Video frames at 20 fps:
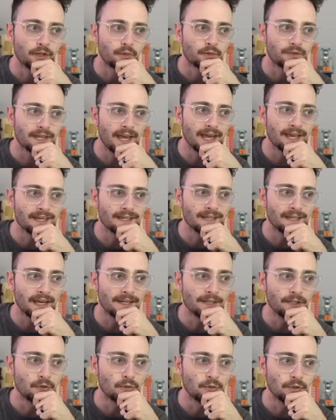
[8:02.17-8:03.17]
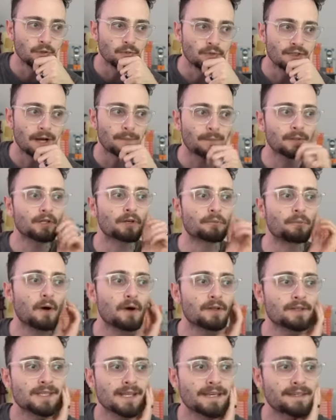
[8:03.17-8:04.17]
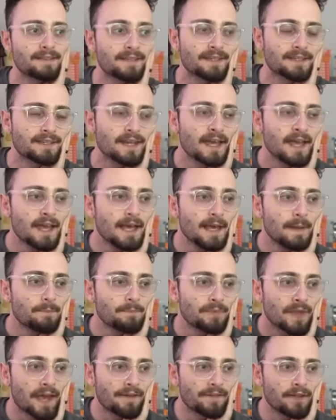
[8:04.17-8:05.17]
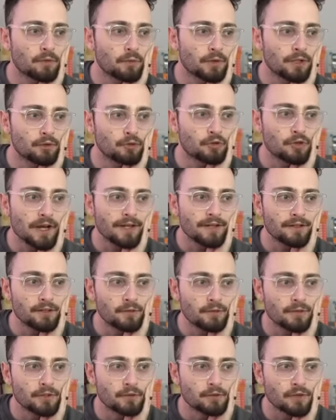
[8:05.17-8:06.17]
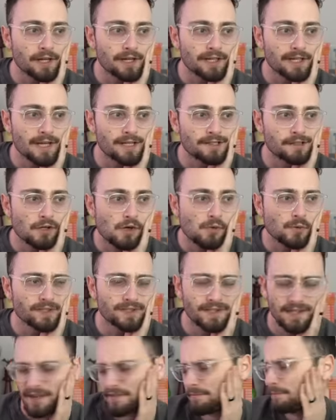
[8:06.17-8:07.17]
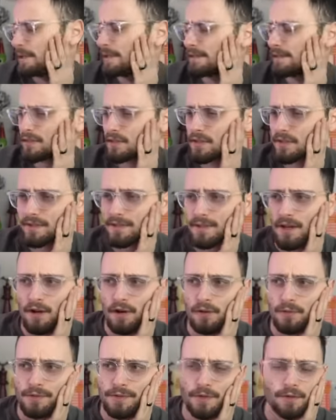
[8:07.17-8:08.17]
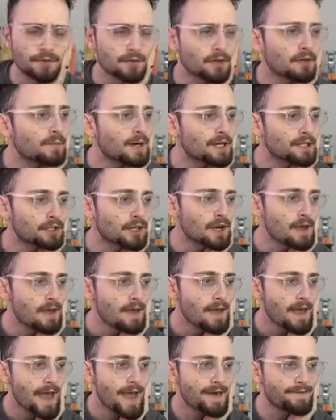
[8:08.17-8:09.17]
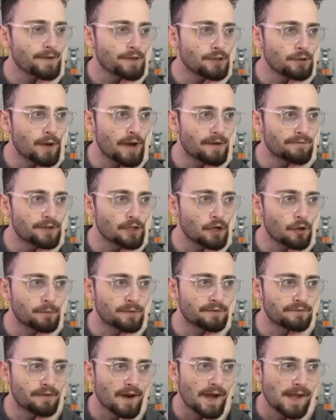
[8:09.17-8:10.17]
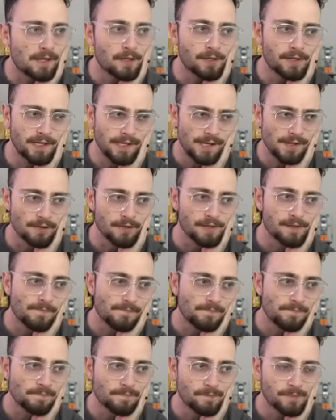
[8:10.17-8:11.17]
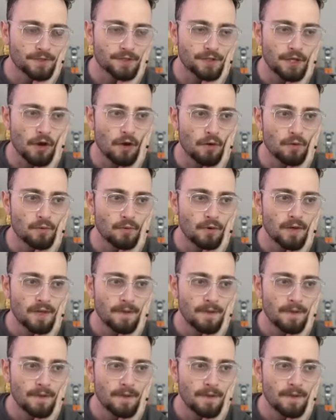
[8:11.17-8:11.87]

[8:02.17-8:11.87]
take and you double your pawns like this, and then what you try to do is you try to castle queenside. I've played this so much, and then you have the open file here. So